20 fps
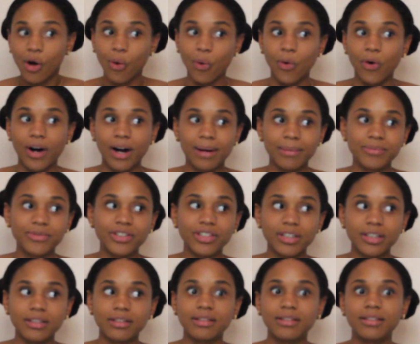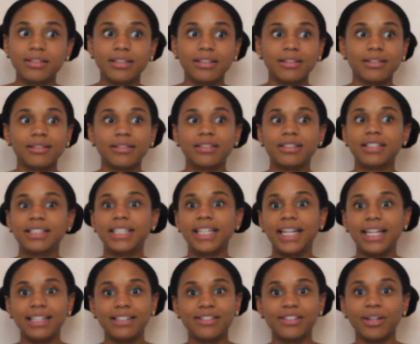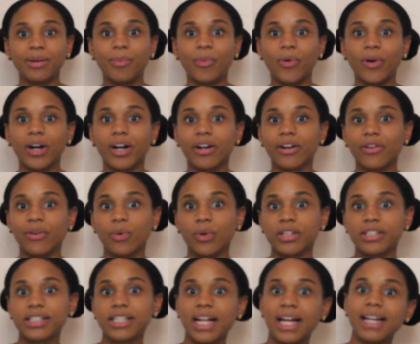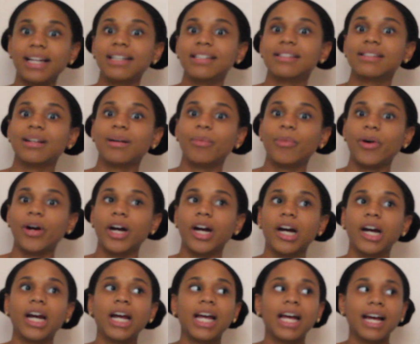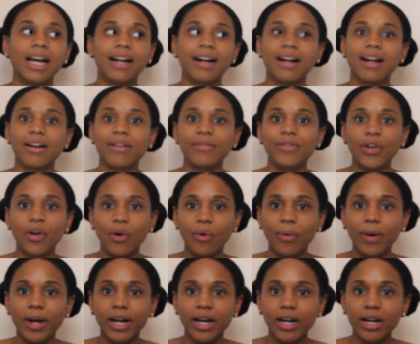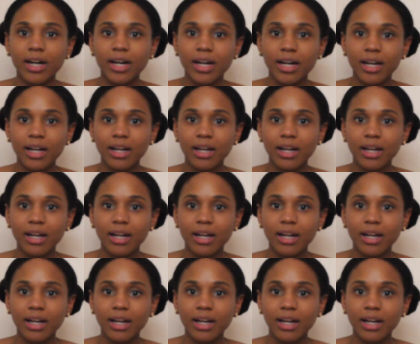or I'm just sitting somewhere or standing somewhere and out of nowhere